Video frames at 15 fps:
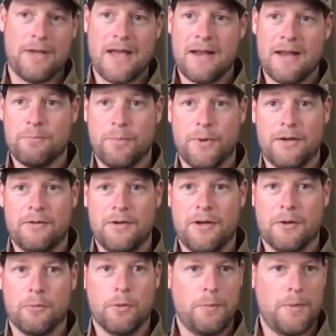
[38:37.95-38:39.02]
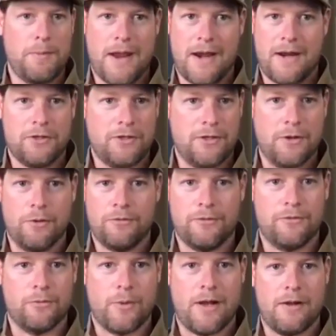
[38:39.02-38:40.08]
yet, but, we'll be managing
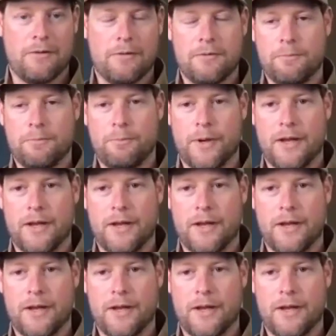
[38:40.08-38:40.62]
those as well.